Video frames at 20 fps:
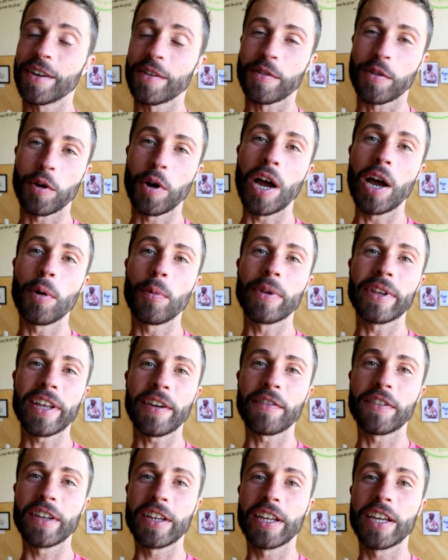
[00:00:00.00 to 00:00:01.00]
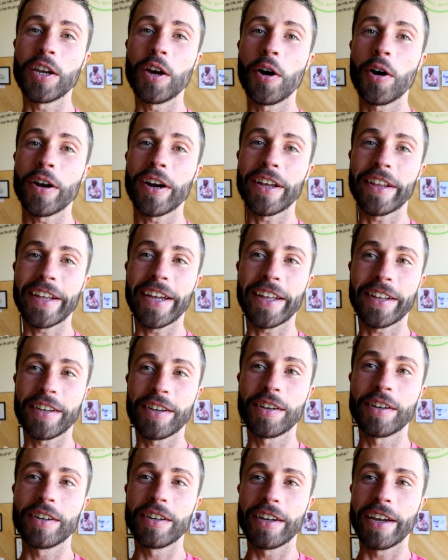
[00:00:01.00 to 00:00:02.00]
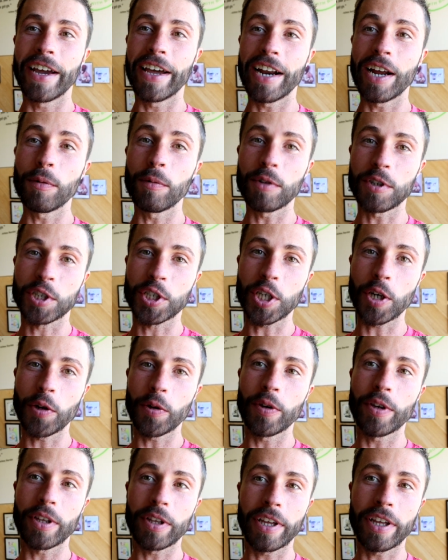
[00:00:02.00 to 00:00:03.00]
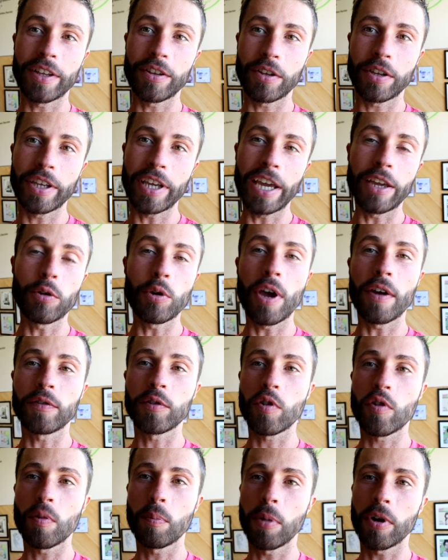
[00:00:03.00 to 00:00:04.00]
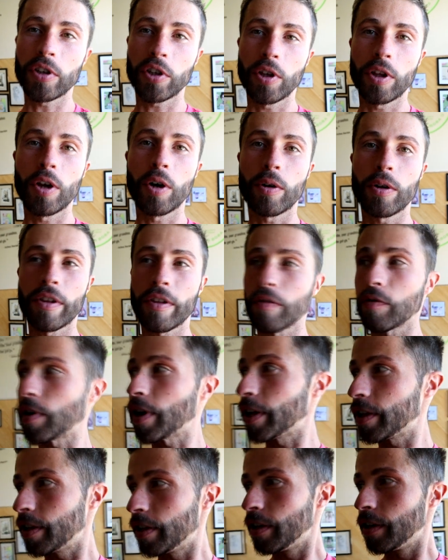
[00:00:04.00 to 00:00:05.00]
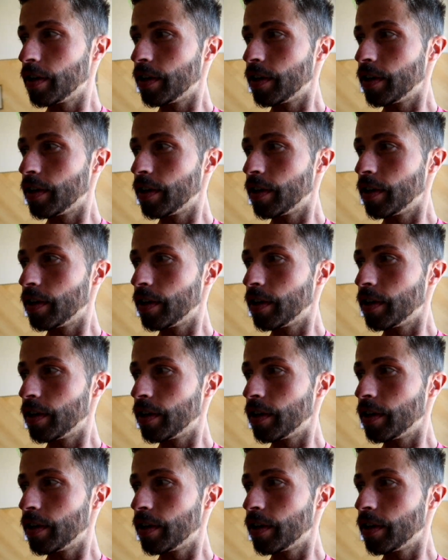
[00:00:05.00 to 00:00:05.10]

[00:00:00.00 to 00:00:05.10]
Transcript: So I will definitely order that, and I will show you it. And yeah, you have to support your locals, right?